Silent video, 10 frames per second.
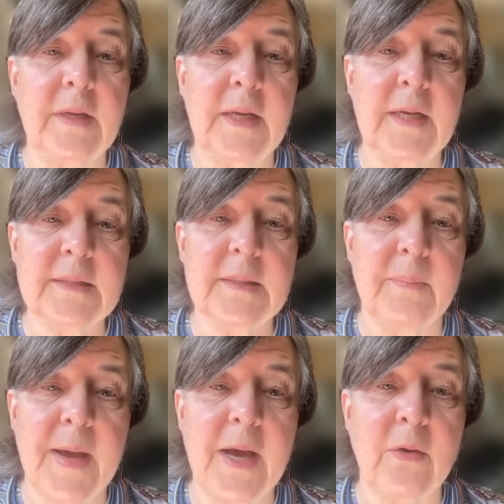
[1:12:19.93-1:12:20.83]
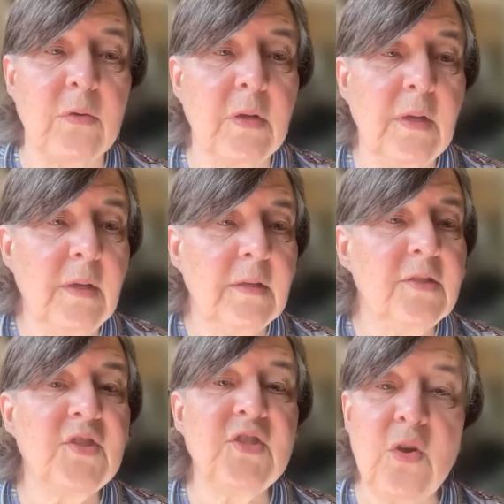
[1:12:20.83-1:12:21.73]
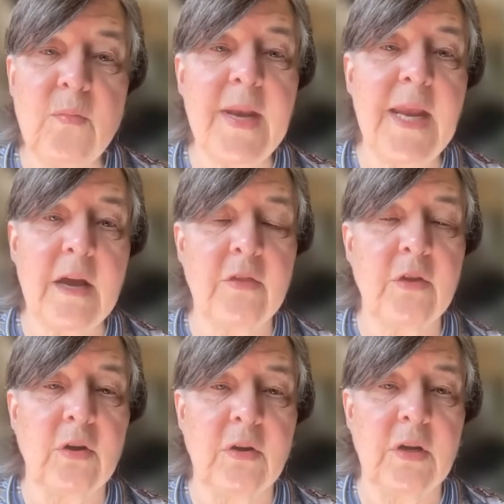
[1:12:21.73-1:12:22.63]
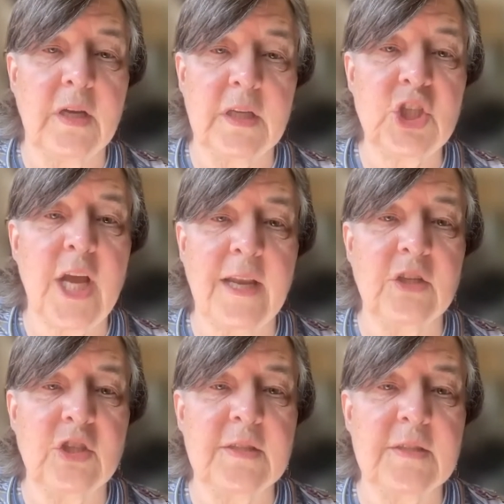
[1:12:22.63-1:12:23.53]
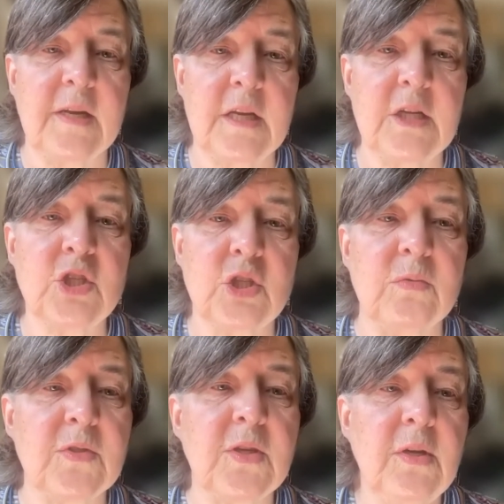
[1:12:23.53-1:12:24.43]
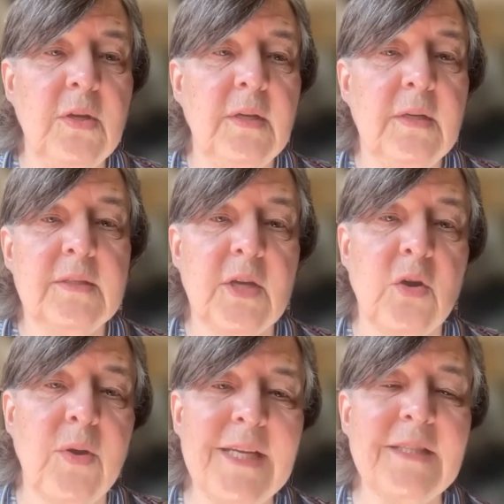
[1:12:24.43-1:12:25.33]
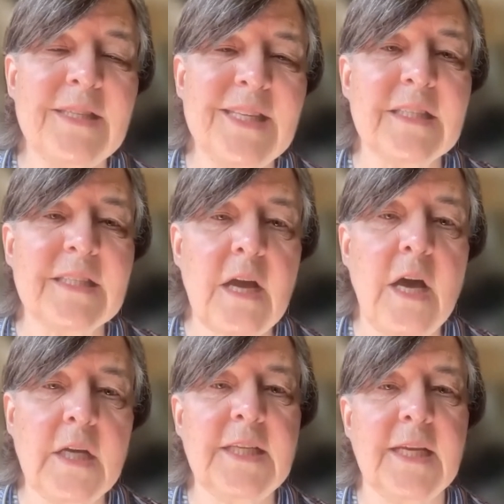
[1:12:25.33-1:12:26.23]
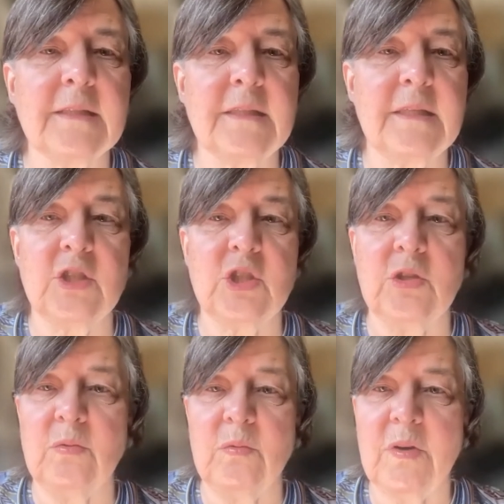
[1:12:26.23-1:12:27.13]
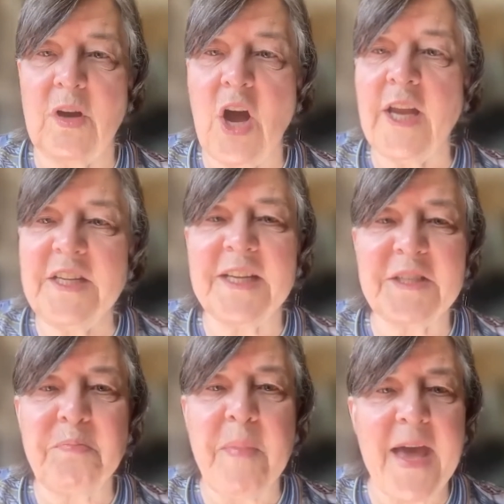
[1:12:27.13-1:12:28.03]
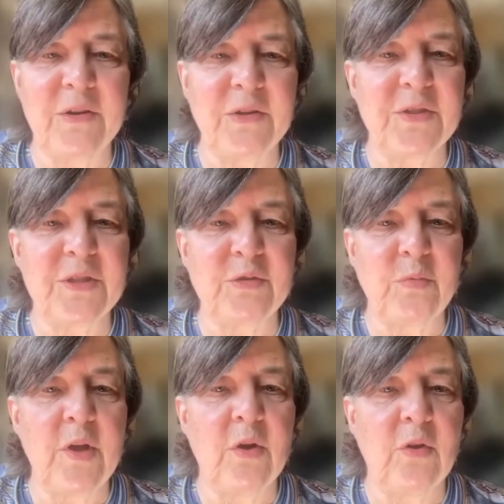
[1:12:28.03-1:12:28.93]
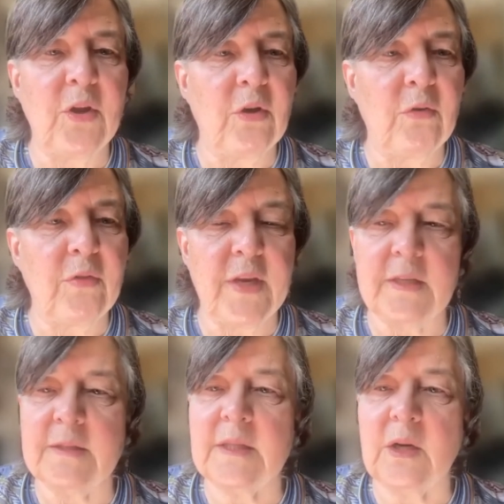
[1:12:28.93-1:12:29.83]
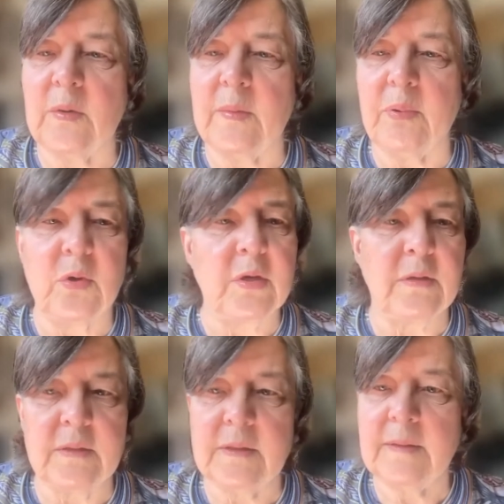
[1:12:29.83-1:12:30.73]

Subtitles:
It is about so many other challenges and issues. So it is this context issue. Context matters, as we all know, that is so important.